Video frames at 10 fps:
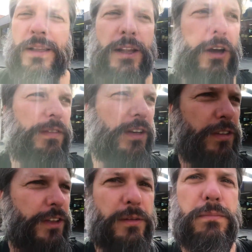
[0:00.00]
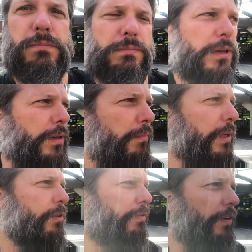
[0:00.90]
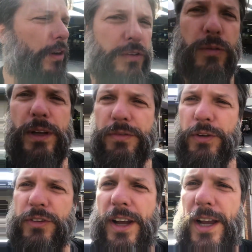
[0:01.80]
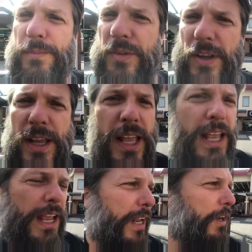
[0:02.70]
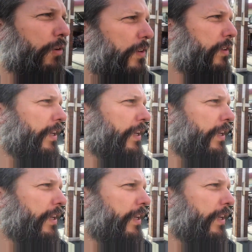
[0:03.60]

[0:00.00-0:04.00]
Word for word: Now I've actually done uh, Mino Falls quite a few times and I always